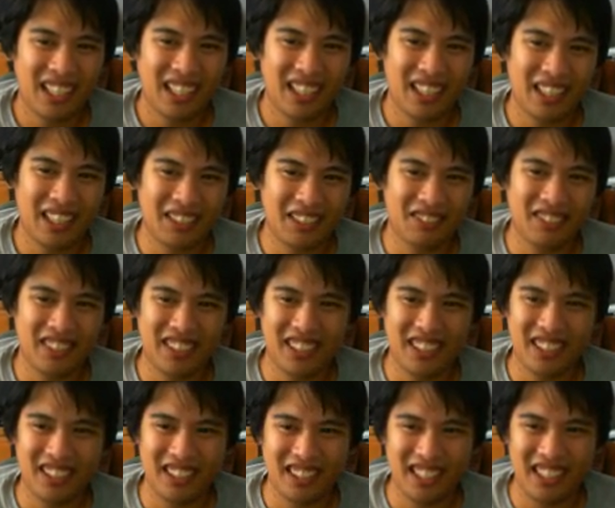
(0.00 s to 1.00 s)
With
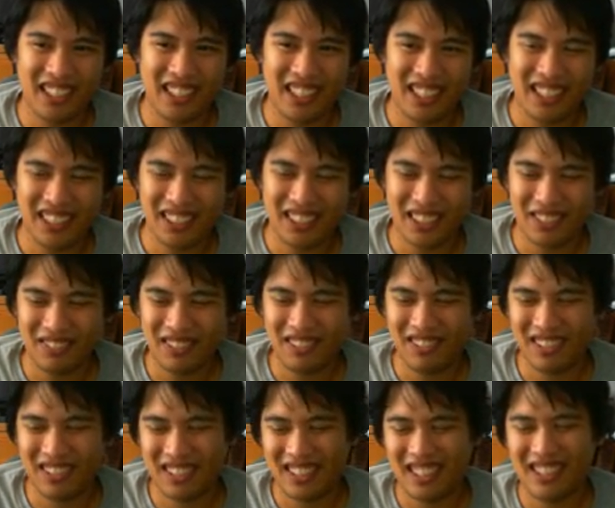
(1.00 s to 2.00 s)
Kung Lee, he needs someone
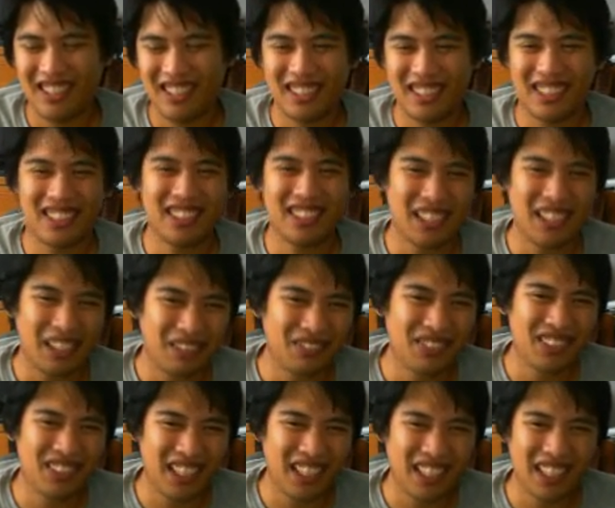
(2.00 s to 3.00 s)
who has
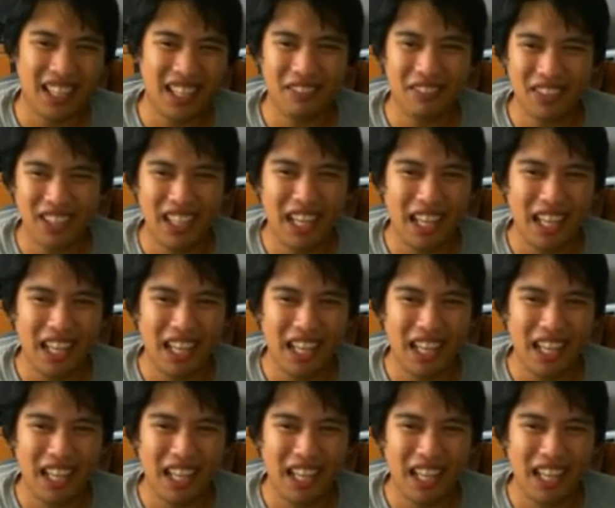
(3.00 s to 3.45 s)
something of a